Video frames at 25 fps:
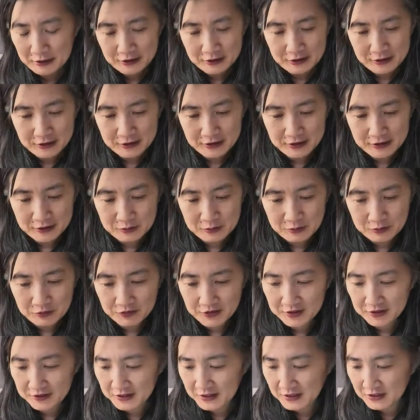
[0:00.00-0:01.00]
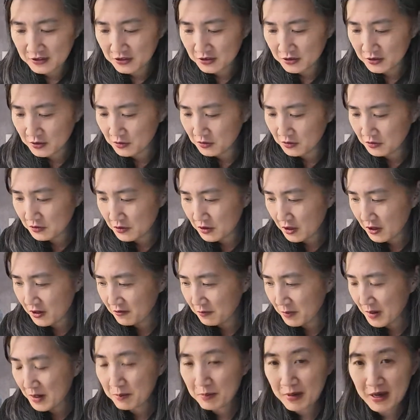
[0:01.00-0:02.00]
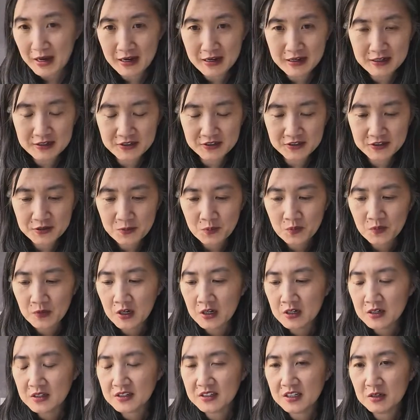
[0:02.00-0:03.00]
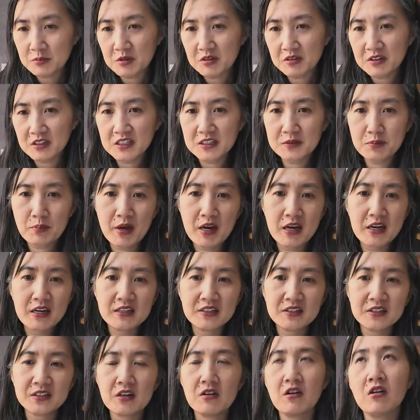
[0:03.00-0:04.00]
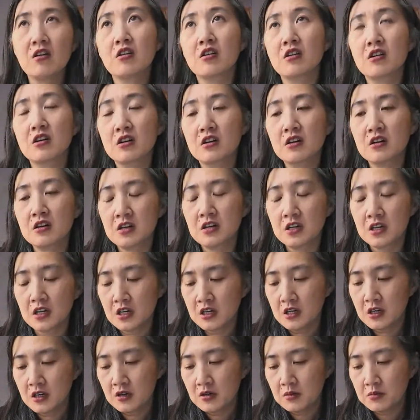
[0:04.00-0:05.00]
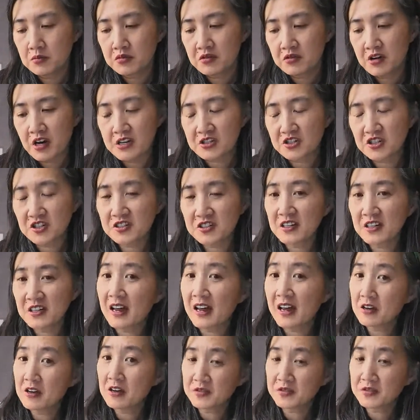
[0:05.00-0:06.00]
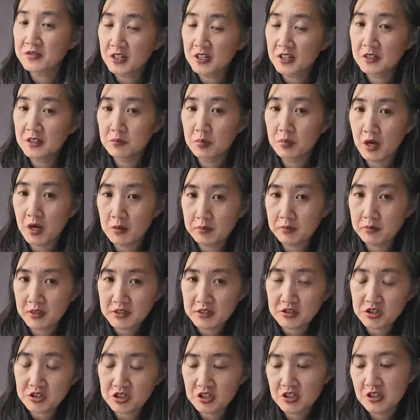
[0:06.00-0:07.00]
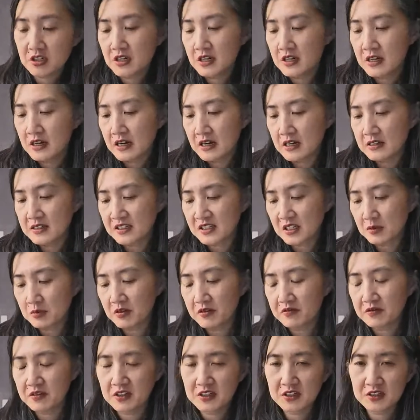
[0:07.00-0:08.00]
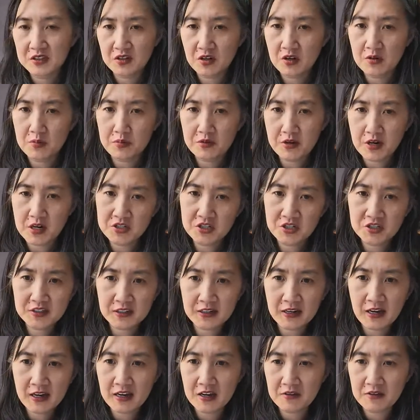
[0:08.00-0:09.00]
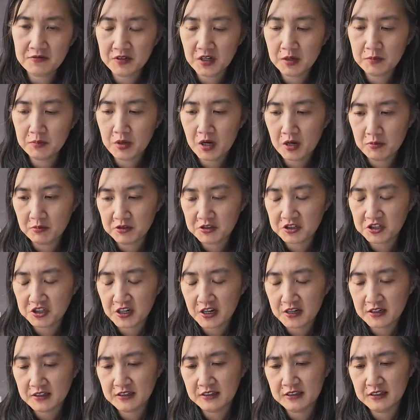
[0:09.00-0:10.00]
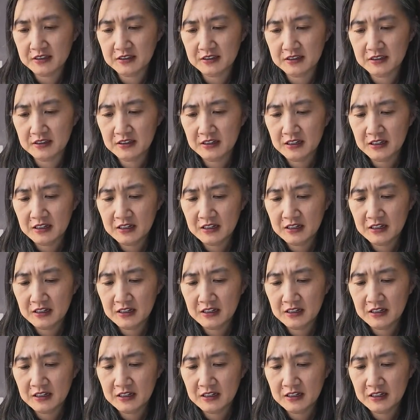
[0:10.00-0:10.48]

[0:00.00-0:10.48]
fun thing to go through all of my bags. Some of these bags are projects that I have done and published, and some of these are projects that I have not published yet. And